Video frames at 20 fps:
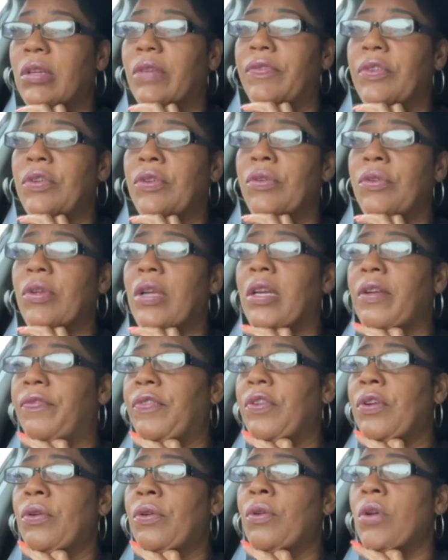If you
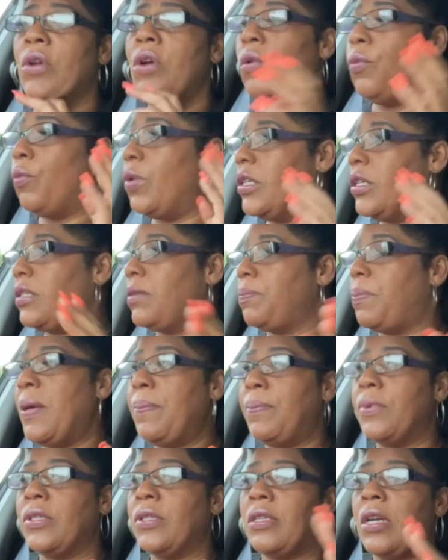if you once
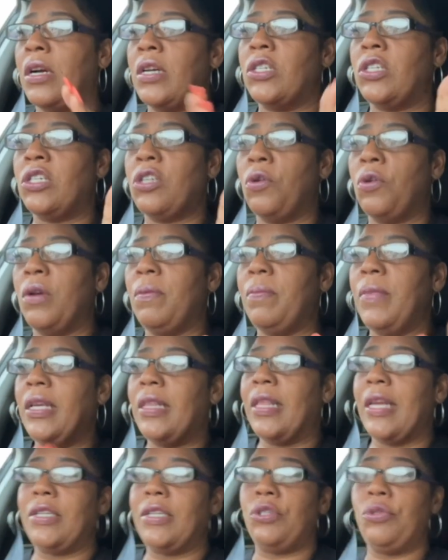people start showing
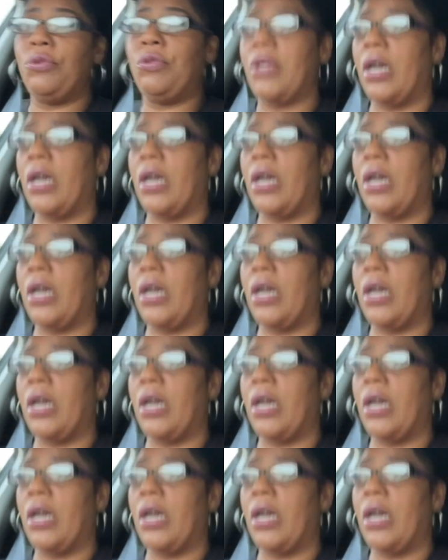me that you